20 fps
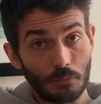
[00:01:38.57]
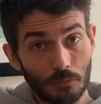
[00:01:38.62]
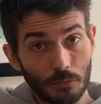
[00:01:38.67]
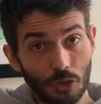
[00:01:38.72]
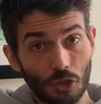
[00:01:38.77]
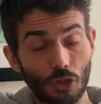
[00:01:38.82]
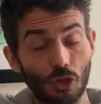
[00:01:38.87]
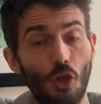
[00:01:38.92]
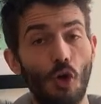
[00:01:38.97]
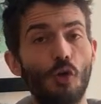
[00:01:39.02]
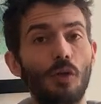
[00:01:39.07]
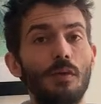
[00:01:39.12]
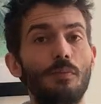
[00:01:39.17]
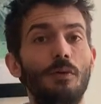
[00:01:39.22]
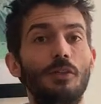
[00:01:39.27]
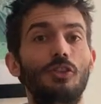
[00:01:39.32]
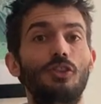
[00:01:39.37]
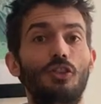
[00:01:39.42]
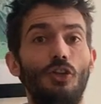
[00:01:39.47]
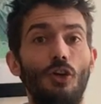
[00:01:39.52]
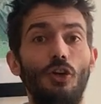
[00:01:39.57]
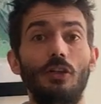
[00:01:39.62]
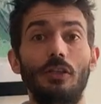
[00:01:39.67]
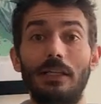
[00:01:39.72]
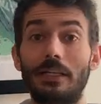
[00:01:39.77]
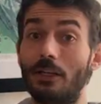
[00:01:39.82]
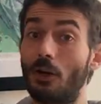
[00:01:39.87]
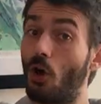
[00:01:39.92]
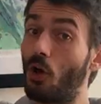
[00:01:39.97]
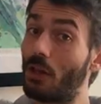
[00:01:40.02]
Slowly but
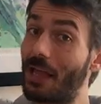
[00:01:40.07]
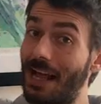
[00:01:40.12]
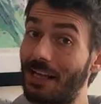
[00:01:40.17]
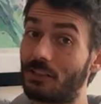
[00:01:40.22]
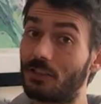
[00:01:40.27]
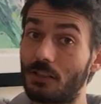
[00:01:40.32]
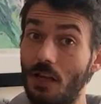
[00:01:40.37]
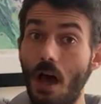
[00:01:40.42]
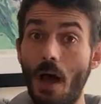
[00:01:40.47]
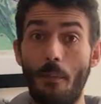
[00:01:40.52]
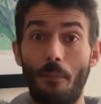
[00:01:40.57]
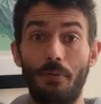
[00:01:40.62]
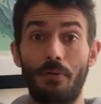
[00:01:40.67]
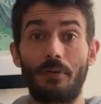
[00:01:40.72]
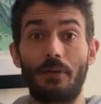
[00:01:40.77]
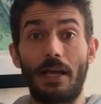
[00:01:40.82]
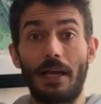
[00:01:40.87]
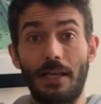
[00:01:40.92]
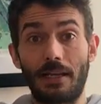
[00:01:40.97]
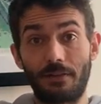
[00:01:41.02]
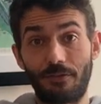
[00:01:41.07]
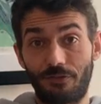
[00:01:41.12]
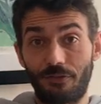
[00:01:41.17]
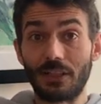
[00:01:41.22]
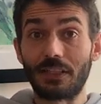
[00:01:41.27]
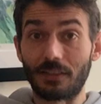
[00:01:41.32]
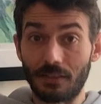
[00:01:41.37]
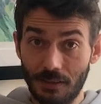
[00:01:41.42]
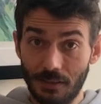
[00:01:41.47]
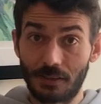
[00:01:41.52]
surely, it all adds up, and
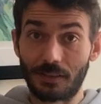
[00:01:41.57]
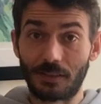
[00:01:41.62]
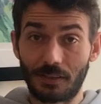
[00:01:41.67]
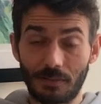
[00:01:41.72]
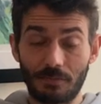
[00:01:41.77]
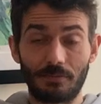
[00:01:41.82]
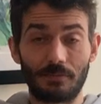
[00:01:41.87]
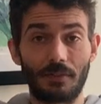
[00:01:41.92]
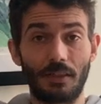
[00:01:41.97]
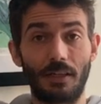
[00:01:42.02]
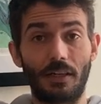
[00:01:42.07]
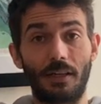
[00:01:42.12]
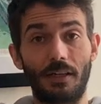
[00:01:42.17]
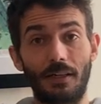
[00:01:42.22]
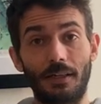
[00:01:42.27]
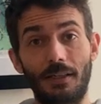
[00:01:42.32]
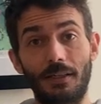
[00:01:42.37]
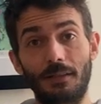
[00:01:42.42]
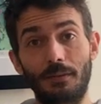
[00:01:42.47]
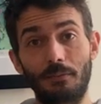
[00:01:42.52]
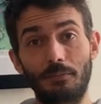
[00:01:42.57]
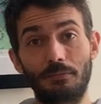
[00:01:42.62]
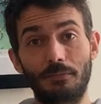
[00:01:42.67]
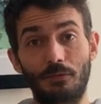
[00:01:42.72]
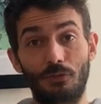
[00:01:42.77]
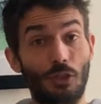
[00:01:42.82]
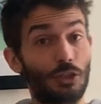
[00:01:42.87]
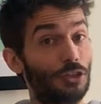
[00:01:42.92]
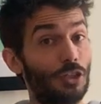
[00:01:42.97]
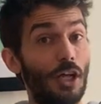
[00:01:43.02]
fitness um,
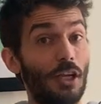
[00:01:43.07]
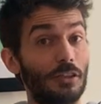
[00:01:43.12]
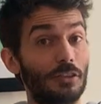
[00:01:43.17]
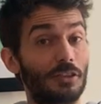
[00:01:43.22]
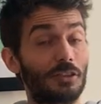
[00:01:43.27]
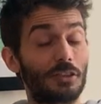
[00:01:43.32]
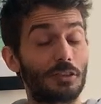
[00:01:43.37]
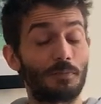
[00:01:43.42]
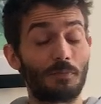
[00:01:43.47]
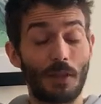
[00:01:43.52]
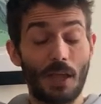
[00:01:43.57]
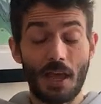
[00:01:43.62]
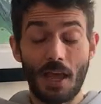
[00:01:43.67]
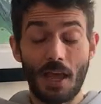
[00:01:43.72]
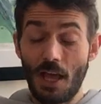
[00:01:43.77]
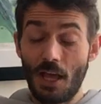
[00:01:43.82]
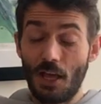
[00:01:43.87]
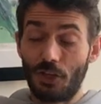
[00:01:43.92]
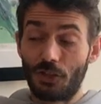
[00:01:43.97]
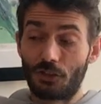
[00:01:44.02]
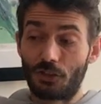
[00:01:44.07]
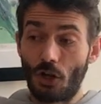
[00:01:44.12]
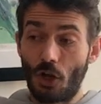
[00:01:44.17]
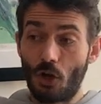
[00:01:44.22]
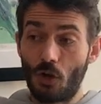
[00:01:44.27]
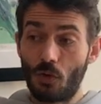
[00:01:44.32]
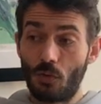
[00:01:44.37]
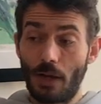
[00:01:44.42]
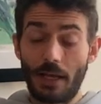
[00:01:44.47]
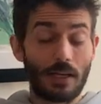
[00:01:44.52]
results.
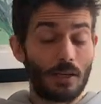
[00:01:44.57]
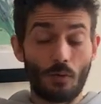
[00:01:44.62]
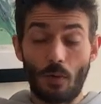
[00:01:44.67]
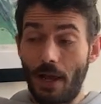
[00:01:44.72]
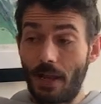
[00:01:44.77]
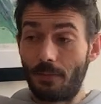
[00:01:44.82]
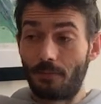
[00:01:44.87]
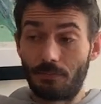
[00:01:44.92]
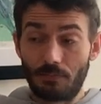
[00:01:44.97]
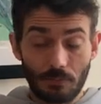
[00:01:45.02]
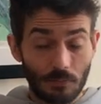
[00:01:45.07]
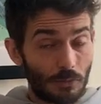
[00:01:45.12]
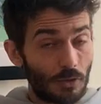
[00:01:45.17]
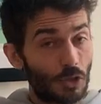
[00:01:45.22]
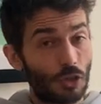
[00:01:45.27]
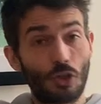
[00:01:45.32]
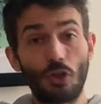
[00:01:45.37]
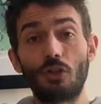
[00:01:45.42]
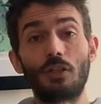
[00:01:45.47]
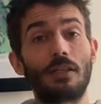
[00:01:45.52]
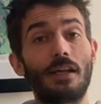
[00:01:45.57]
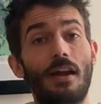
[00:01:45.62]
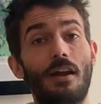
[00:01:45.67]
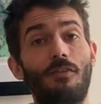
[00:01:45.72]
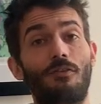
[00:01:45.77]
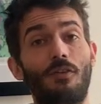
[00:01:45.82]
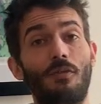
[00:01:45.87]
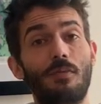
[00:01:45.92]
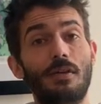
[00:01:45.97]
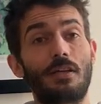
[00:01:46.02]
So, anyway, good
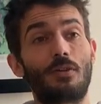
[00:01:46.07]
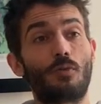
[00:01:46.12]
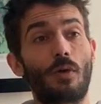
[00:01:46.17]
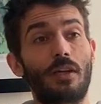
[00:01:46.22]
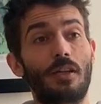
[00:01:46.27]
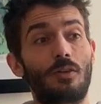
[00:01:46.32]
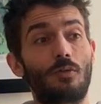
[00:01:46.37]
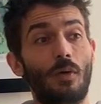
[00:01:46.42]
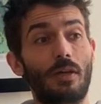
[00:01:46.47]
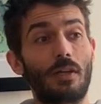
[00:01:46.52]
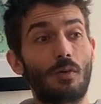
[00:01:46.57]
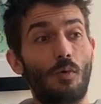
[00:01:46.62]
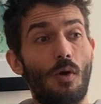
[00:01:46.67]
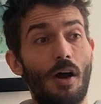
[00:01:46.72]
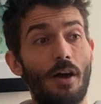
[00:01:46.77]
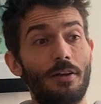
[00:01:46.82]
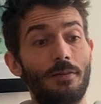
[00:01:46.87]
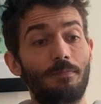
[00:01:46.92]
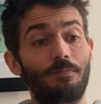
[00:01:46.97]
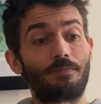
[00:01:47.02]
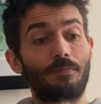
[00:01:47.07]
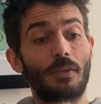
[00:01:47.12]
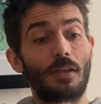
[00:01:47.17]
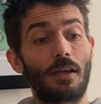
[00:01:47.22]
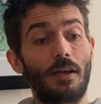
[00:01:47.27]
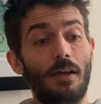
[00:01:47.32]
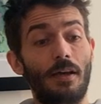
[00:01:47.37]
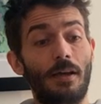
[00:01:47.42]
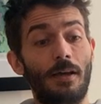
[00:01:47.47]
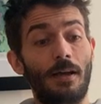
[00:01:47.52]
year for me 2021.
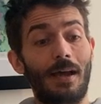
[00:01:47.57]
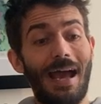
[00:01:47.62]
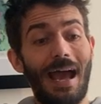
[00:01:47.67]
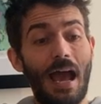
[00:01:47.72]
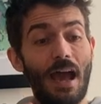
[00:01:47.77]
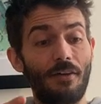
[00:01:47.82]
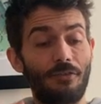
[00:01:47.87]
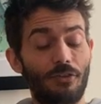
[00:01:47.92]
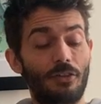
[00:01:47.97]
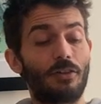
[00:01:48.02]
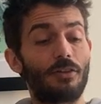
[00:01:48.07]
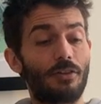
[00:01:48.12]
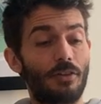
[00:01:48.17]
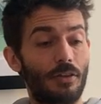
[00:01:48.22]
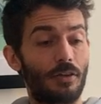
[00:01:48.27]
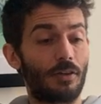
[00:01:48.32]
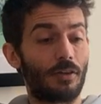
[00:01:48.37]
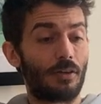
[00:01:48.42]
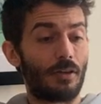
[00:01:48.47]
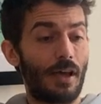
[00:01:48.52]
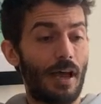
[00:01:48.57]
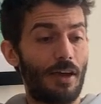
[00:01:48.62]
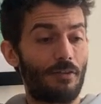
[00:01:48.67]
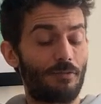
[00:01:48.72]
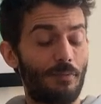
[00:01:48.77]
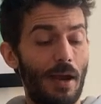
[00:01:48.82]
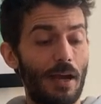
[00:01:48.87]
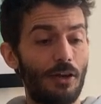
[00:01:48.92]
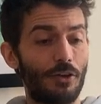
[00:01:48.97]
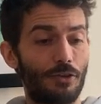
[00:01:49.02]
Uh, after the
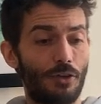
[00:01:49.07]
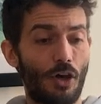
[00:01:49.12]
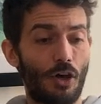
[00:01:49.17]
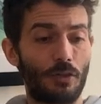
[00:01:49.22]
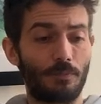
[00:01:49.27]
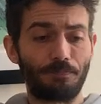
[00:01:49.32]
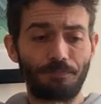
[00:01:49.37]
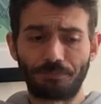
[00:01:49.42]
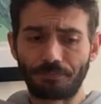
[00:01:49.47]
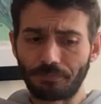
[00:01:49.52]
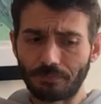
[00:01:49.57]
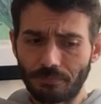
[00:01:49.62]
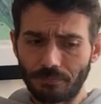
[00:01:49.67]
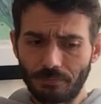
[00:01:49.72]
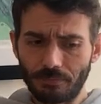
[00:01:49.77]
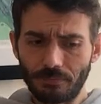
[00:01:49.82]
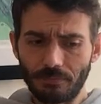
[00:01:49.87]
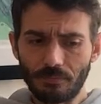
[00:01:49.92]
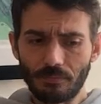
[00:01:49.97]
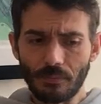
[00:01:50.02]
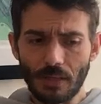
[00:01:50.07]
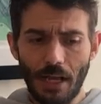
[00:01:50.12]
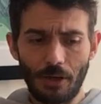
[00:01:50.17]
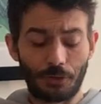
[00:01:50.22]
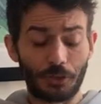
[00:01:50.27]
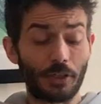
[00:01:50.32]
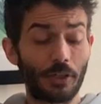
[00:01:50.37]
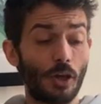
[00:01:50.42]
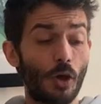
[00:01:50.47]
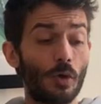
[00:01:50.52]
half marathon, I
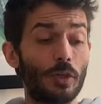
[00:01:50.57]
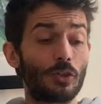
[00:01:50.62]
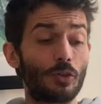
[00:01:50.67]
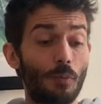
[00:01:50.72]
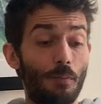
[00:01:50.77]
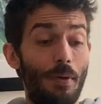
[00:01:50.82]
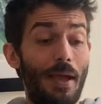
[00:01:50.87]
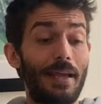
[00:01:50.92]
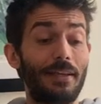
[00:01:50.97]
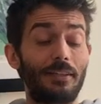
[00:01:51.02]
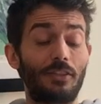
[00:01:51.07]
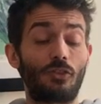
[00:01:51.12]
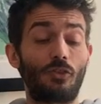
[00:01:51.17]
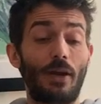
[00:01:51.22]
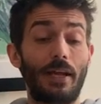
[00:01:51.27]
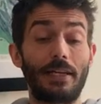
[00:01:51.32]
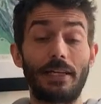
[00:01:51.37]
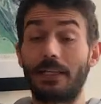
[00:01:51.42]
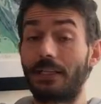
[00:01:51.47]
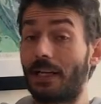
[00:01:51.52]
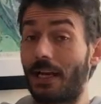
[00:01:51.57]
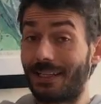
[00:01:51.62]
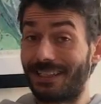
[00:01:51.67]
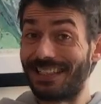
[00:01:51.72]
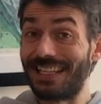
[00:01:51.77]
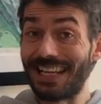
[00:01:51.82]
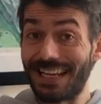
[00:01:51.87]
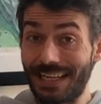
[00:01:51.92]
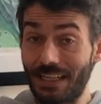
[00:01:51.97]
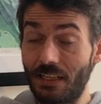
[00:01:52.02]
was going to go into base training, and I
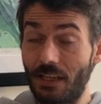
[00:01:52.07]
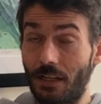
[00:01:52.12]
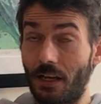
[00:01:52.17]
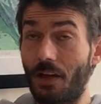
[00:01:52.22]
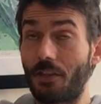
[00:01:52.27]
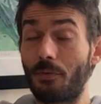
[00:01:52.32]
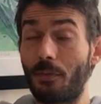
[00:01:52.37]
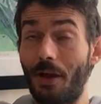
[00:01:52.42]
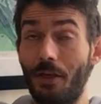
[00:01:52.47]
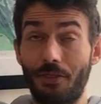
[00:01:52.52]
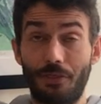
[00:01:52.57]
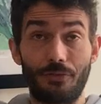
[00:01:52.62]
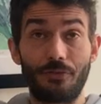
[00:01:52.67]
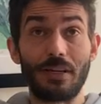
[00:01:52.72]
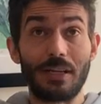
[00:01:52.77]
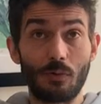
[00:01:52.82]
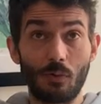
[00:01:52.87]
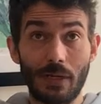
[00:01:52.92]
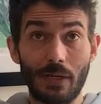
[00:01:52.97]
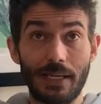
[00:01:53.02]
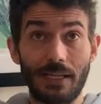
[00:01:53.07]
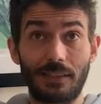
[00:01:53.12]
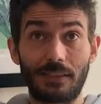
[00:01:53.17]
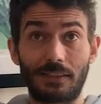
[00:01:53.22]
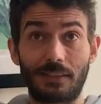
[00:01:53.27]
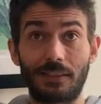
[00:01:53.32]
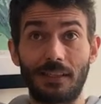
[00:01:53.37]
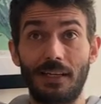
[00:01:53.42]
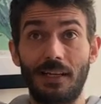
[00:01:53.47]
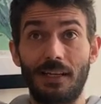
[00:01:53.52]
did. I got about three
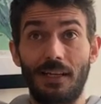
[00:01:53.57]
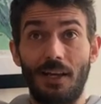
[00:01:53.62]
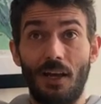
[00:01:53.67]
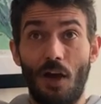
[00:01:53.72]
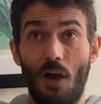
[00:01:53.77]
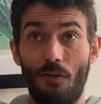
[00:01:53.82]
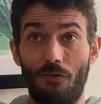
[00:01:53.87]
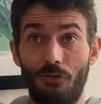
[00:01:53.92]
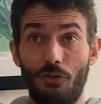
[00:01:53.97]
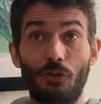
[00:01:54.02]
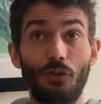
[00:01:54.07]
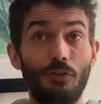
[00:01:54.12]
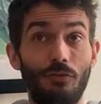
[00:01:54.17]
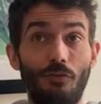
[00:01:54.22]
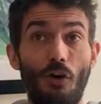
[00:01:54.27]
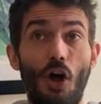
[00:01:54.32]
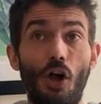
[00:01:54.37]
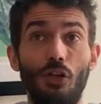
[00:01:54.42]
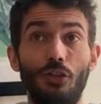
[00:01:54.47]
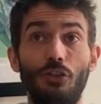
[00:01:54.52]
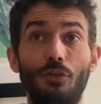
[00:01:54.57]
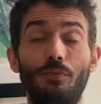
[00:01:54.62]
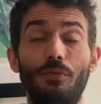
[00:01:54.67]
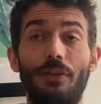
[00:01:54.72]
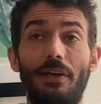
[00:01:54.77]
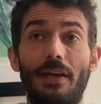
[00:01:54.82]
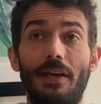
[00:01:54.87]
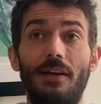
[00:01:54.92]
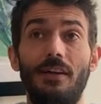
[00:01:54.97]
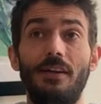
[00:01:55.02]
weeks of good volume
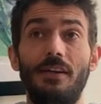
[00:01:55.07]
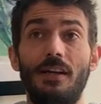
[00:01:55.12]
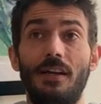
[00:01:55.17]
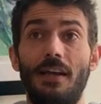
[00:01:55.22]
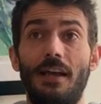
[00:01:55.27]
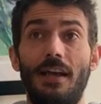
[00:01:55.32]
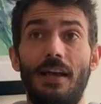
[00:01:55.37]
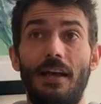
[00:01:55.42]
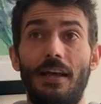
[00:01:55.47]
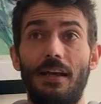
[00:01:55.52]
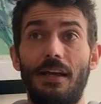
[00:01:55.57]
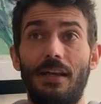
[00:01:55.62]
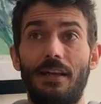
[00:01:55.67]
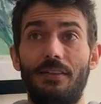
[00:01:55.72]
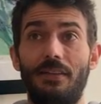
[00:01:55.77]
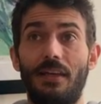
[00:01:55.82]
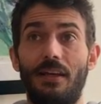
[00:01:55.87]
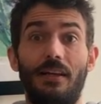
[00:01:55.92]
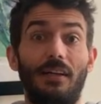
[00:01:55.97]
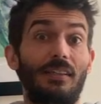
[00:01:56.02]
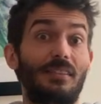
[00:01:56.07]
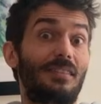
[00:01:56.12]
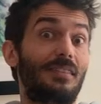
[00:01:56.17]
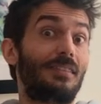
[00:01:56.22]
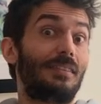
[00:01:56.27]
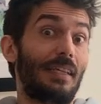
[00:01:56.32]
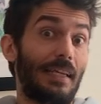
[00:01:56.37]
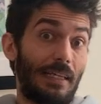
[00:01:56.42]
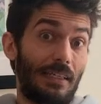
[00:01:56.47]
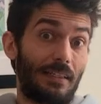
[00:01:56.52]
there, uh, and then I got
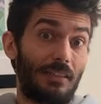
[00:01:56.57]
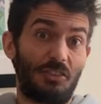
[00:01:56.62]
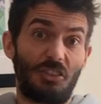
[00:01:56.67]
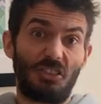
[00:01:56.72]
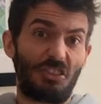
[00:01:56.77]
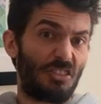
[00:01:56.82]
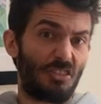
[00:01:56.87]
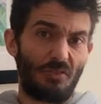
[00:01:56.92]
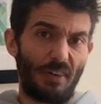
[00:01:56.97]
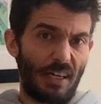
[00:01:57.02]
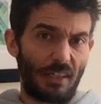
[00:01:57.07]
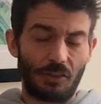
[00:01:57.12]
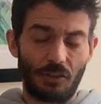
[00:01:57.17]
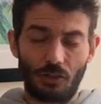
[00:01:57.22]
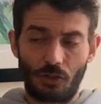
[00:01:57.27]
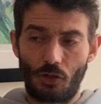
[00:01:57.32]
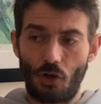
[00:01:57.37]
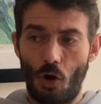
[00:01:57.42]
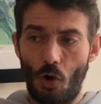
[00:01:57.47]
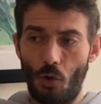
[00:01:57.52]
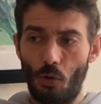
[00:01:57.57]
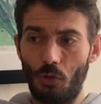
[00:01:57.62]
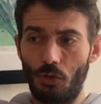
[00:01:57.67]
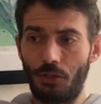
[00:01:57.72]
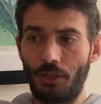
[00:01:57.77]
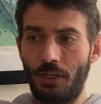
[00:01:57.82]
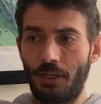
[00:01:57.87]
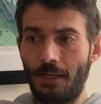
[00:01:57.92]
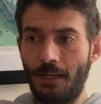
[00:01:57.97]
sick, just a regular cold.